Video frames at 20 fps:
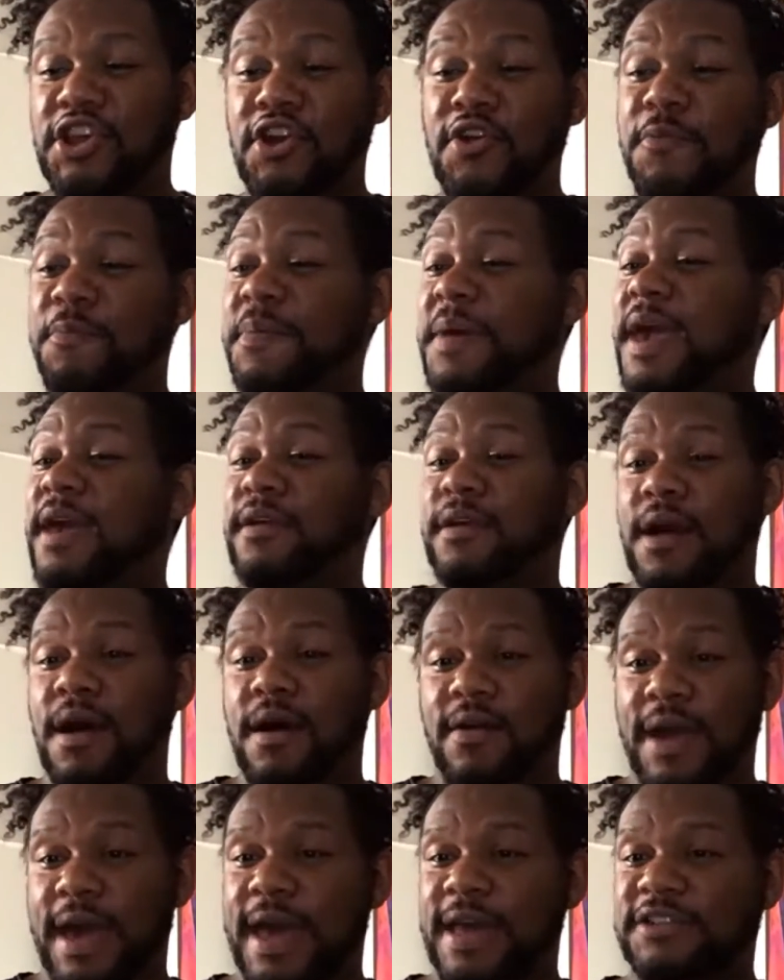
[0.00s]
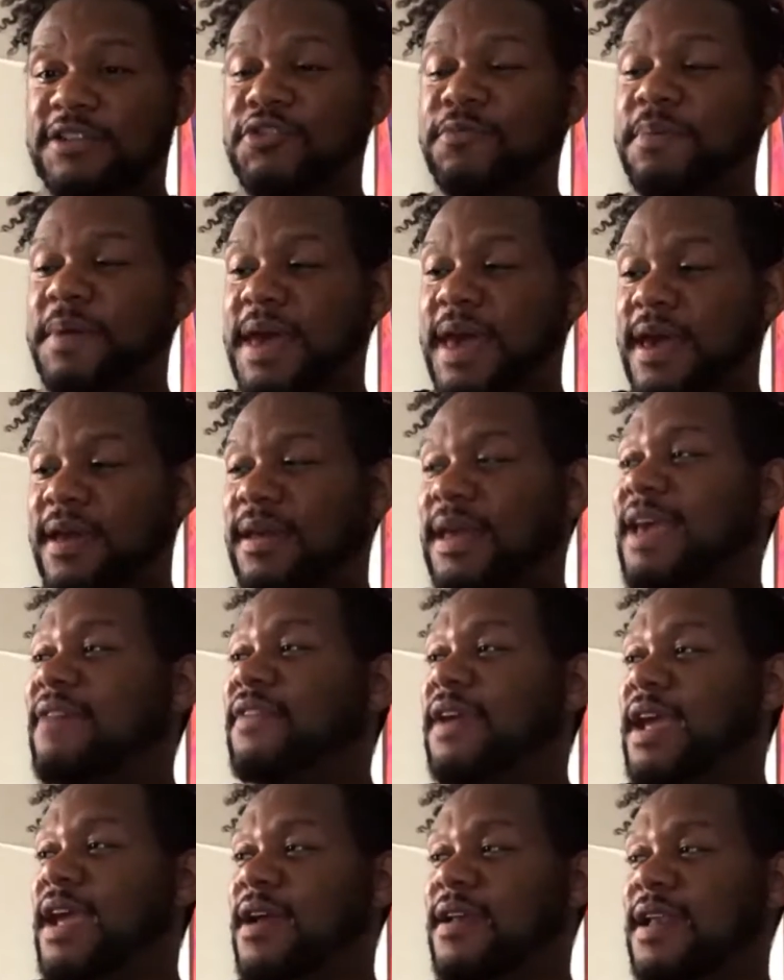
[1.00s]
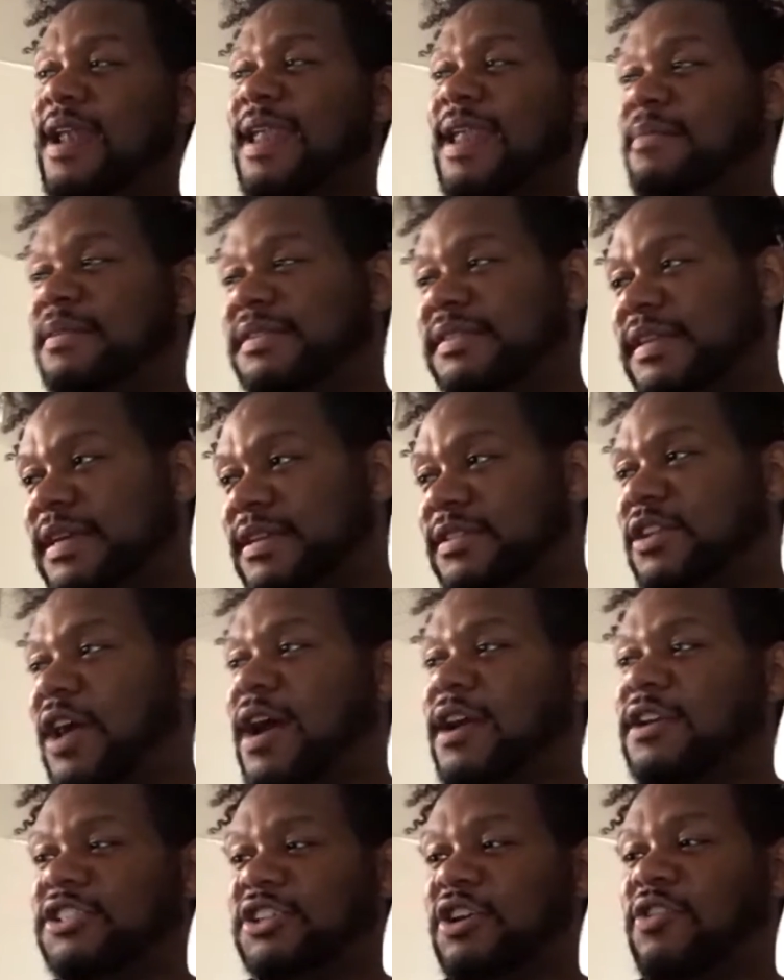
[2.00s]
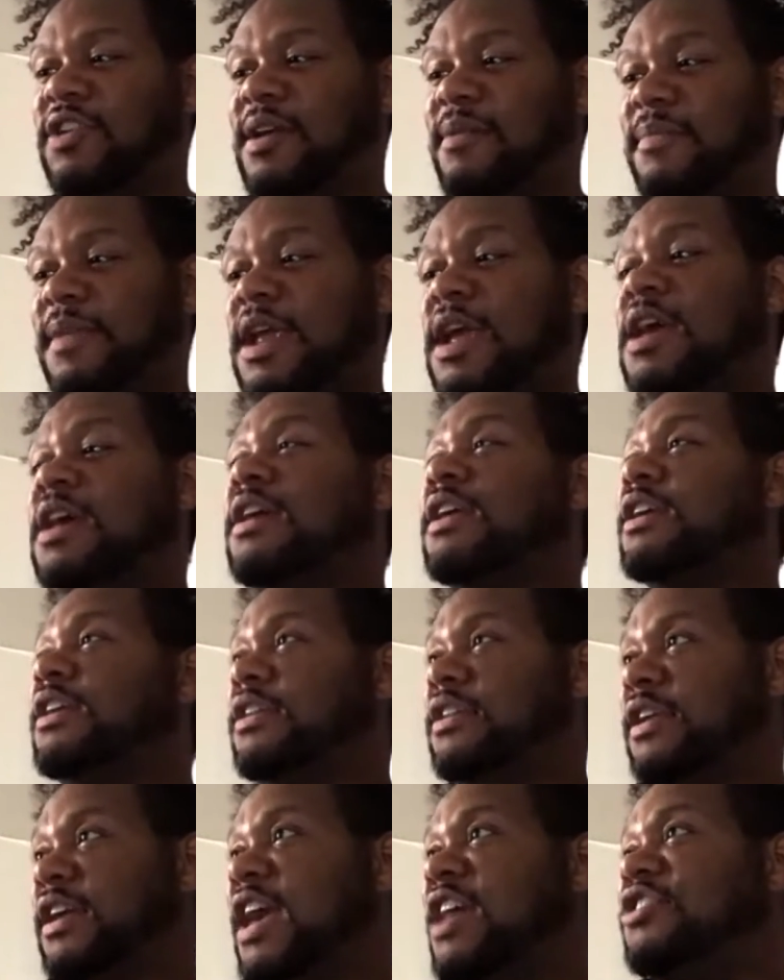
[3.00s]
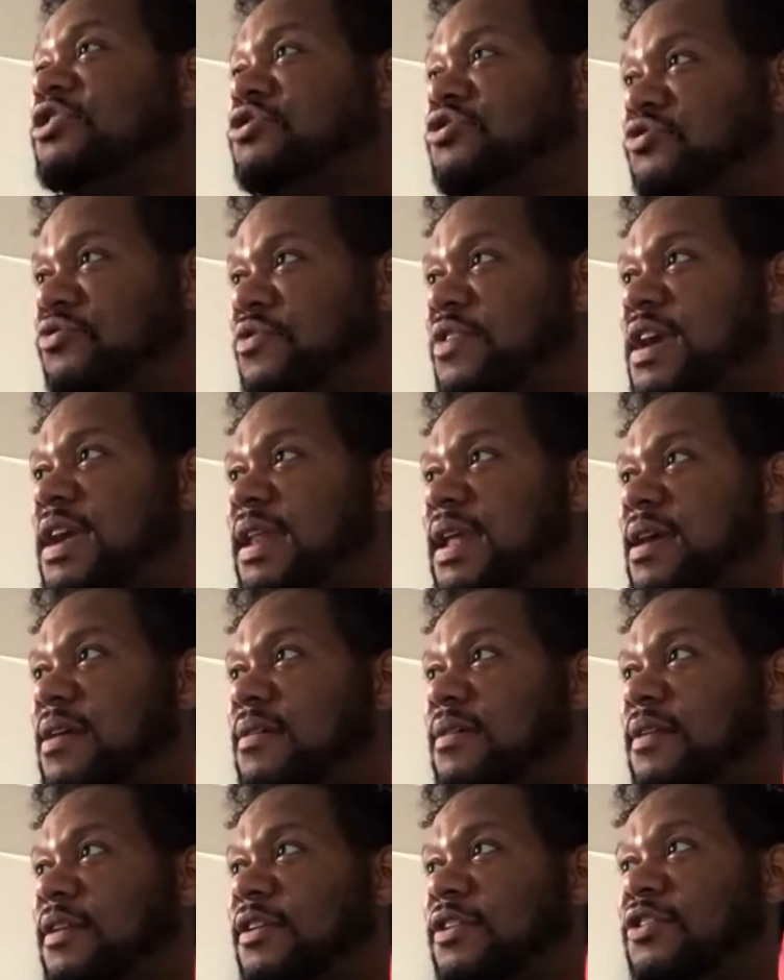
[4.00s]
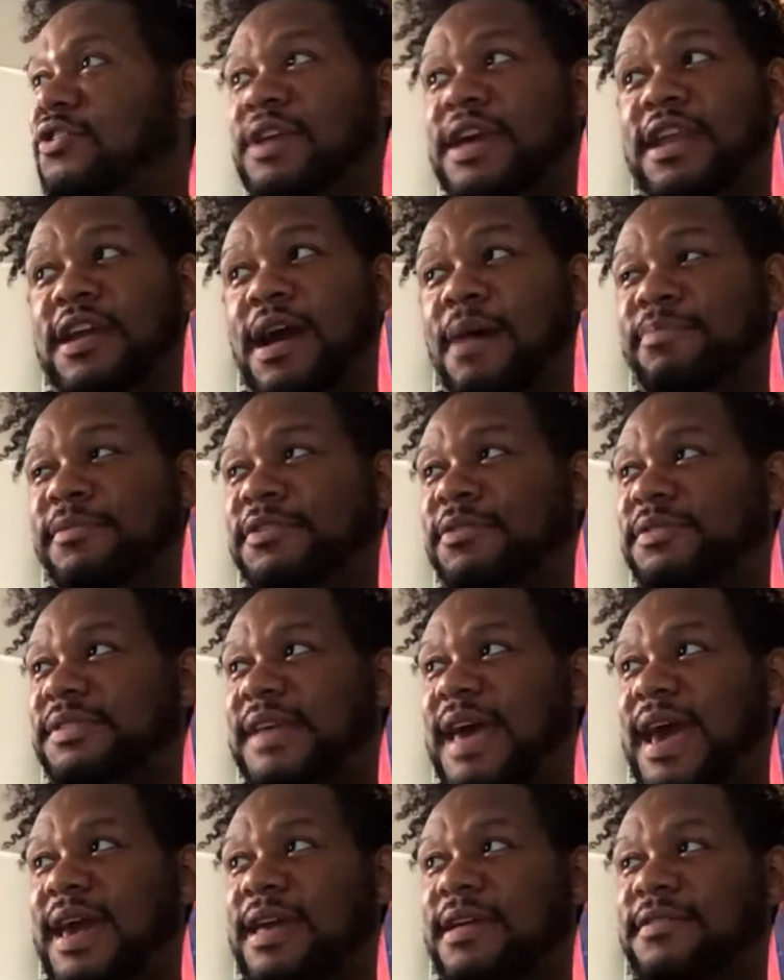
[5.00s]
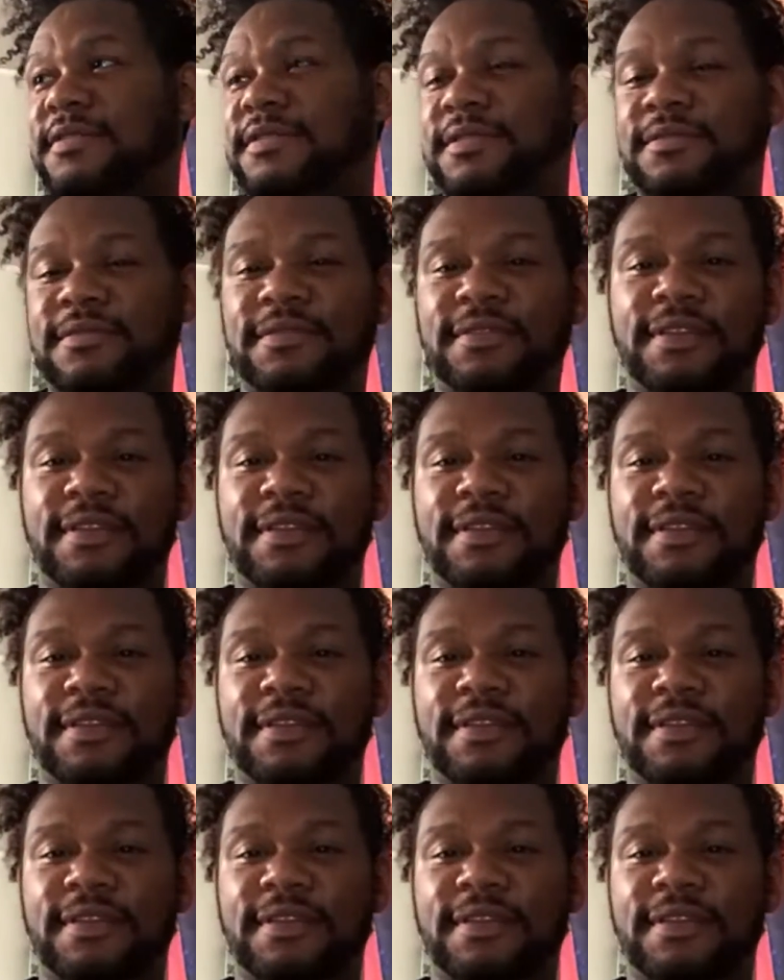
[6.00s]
You pick. Go ahead. You pick. Give it here. Now let me see so I can show them. Did you read it? You get a couple 2 seconds.